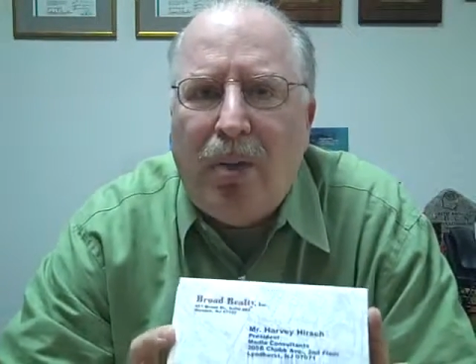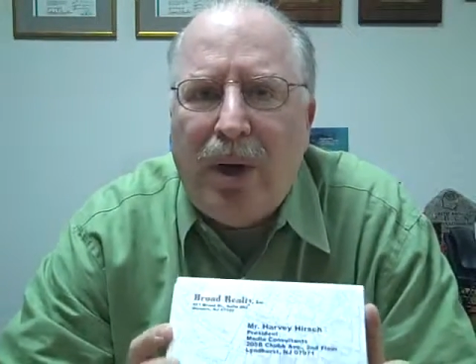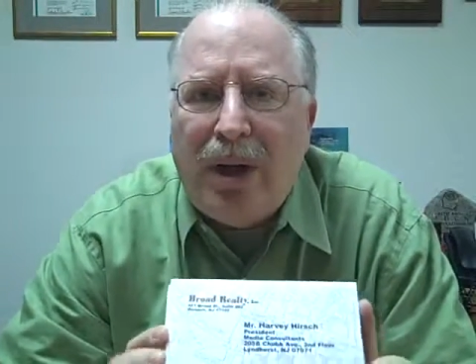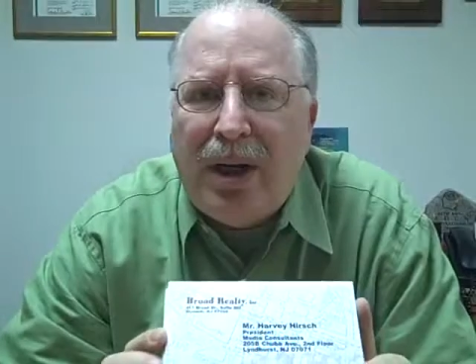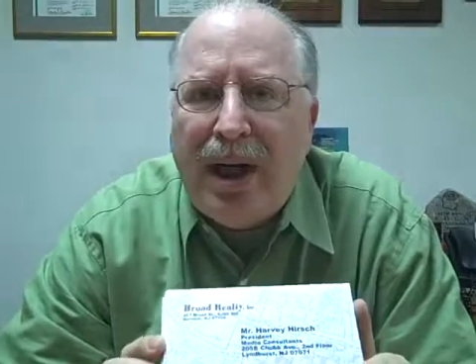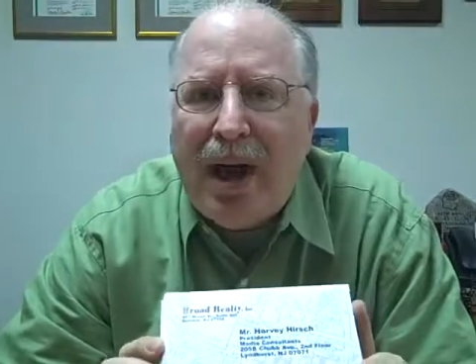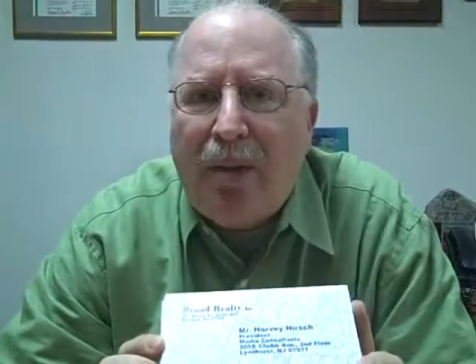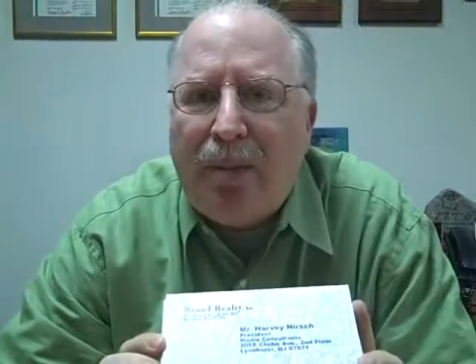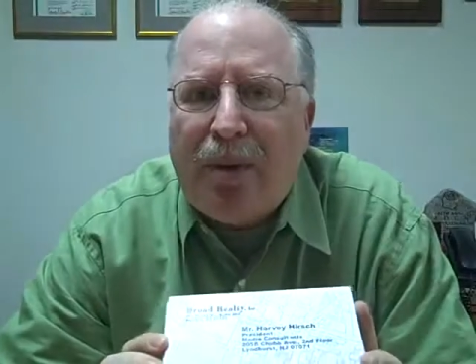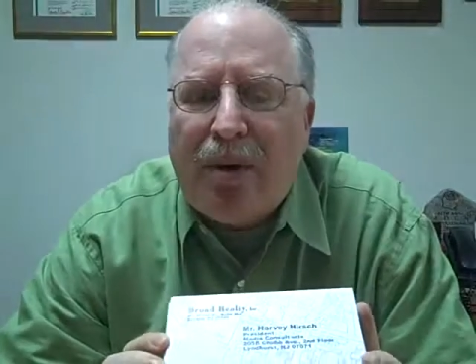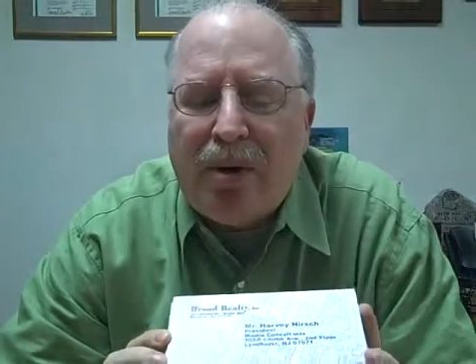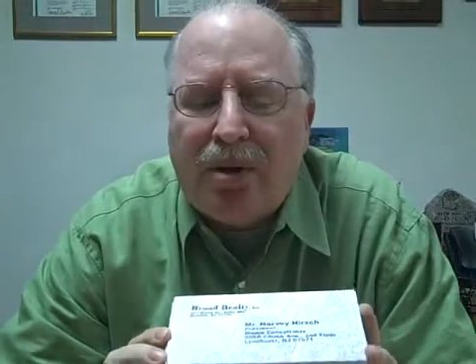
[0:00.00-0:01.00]
we can
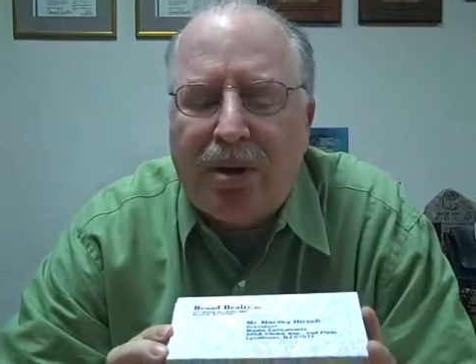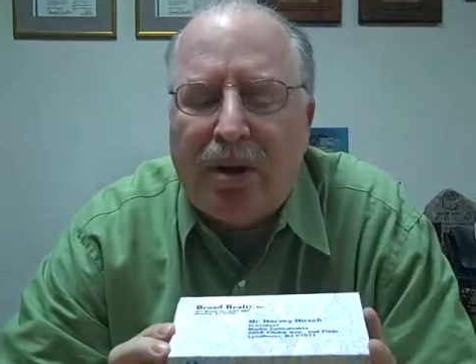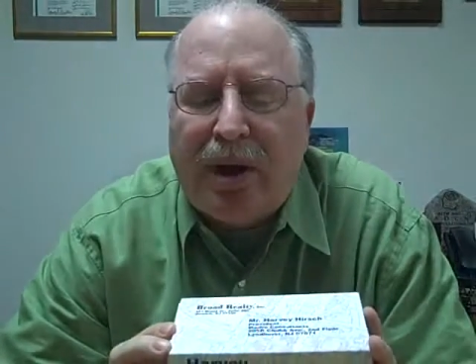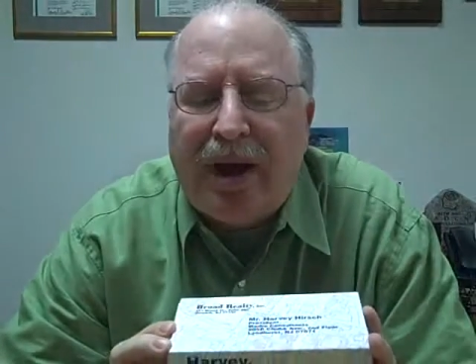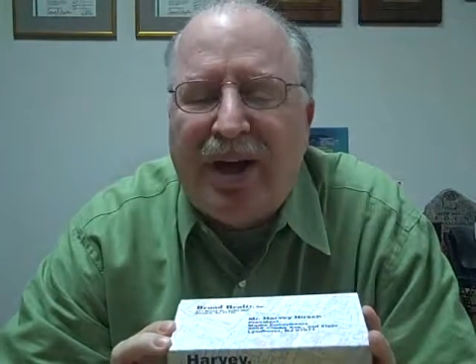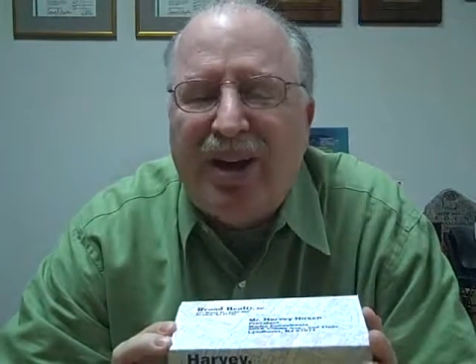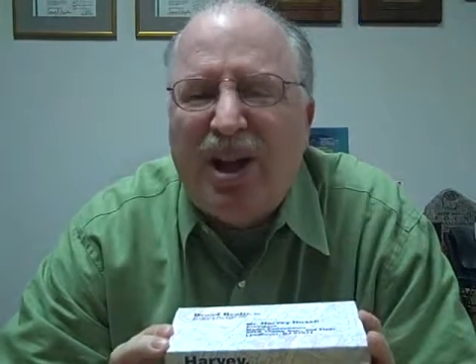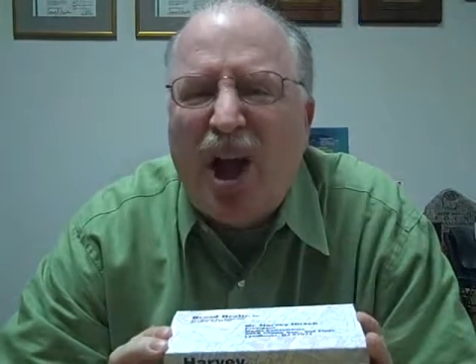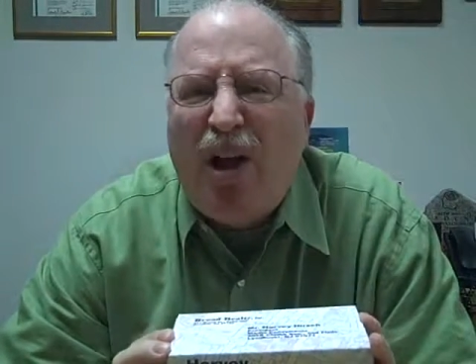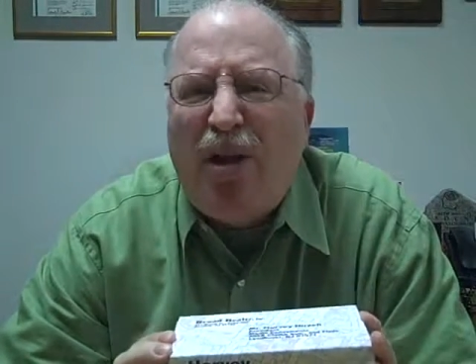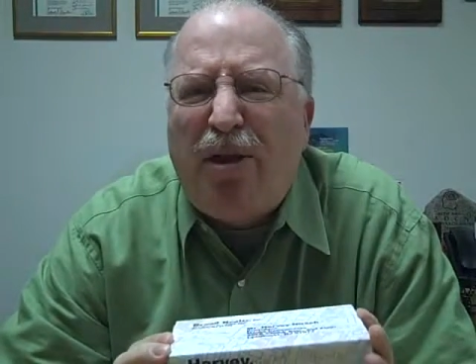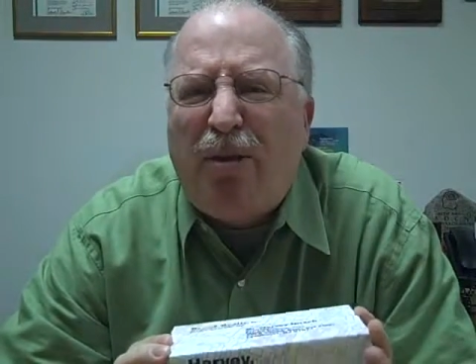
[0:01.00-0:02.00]
now personalize
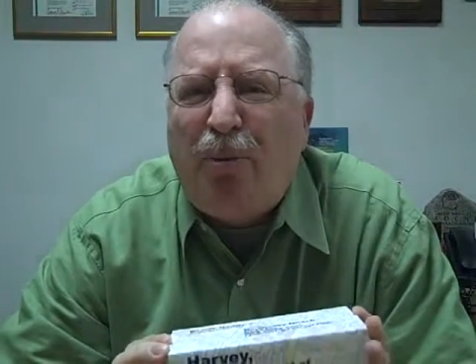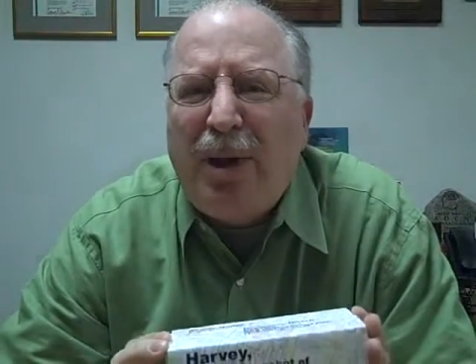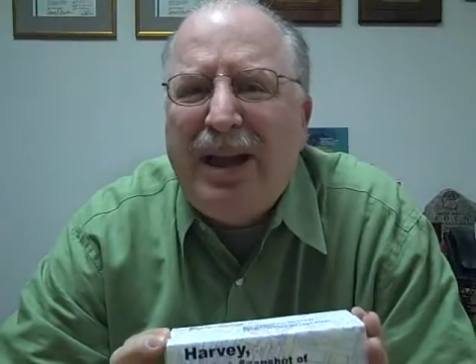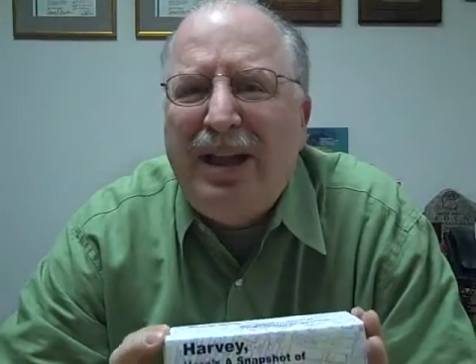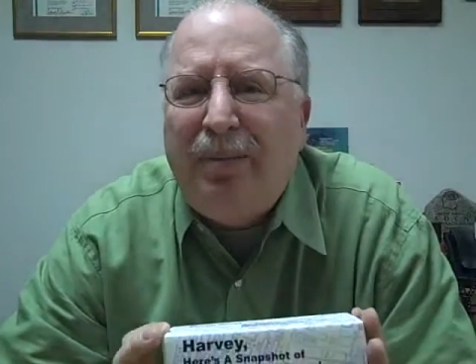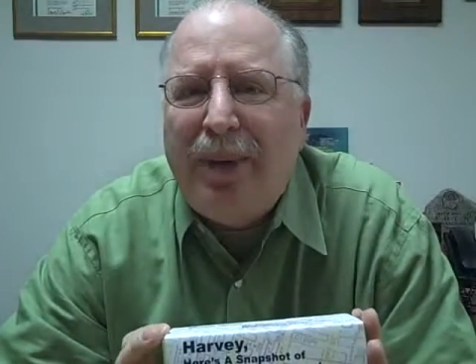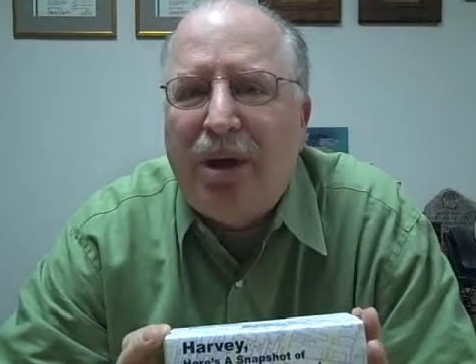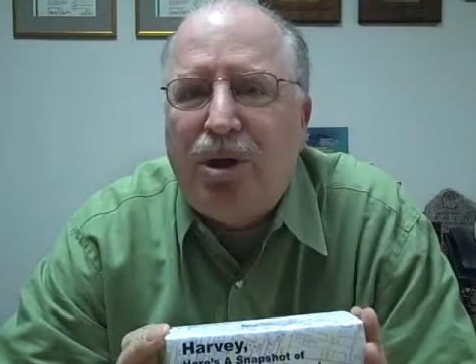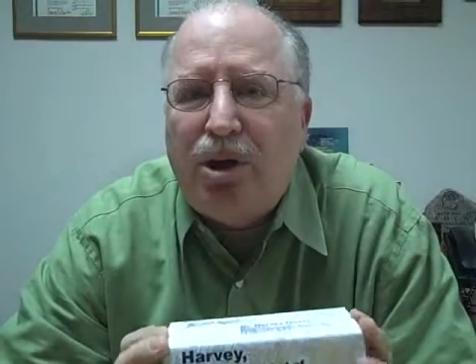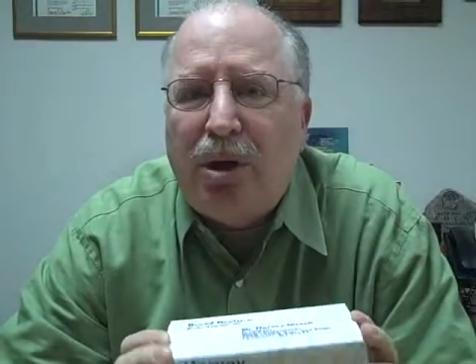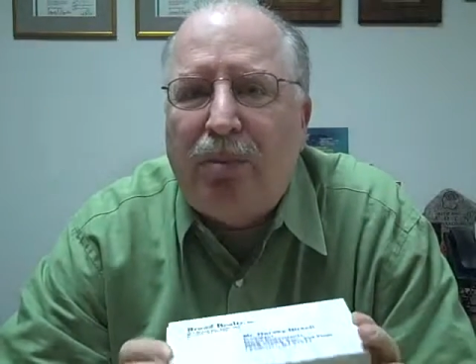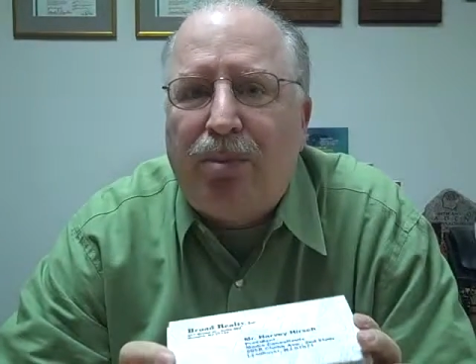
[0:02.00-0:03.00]

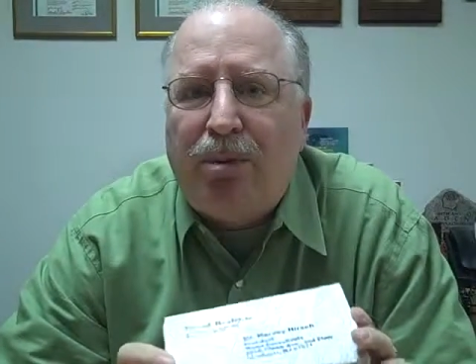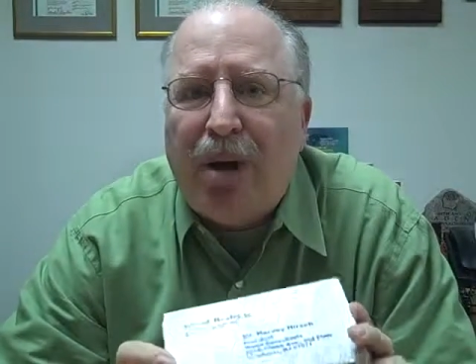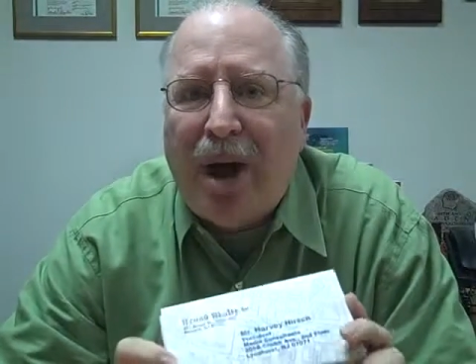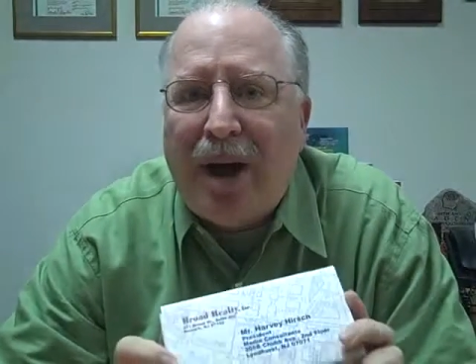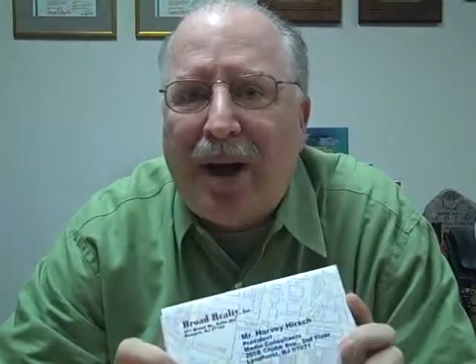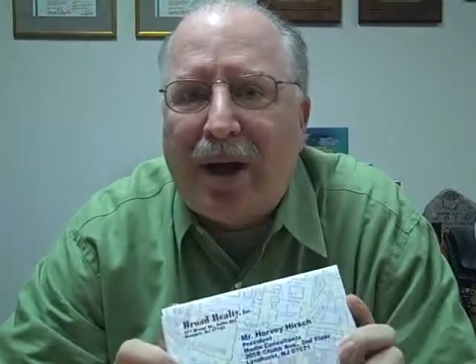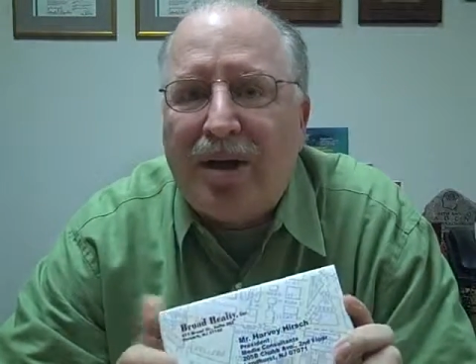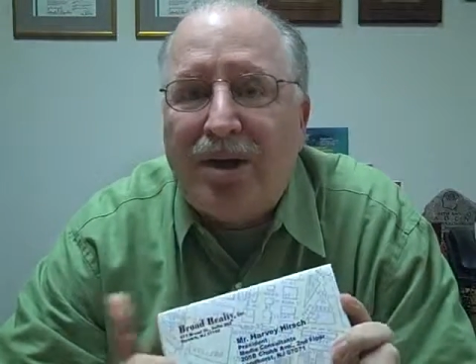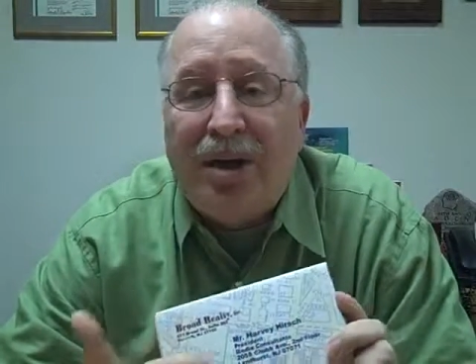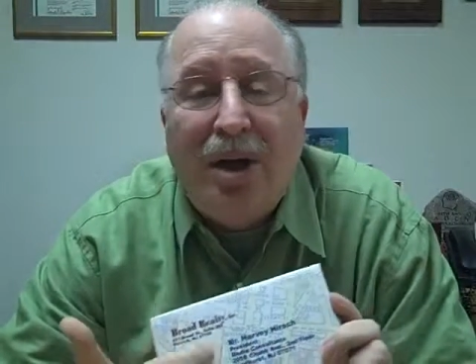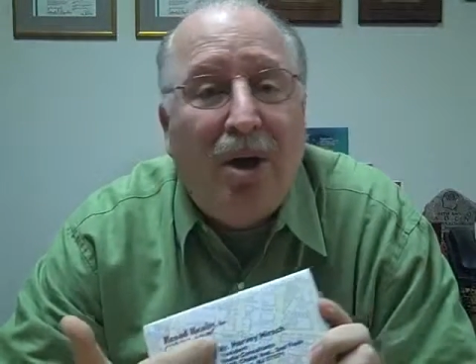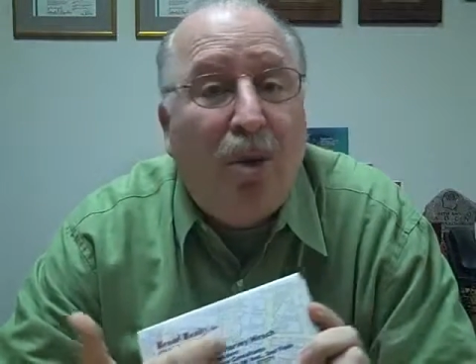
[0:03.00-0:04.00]
three-dimensional
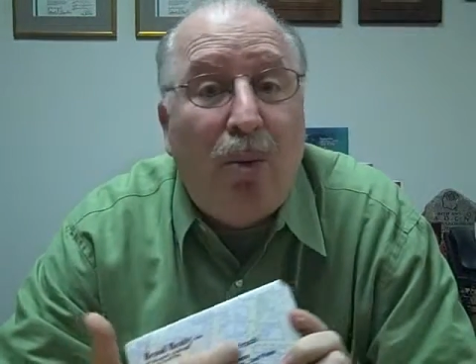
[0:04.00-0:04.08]
products.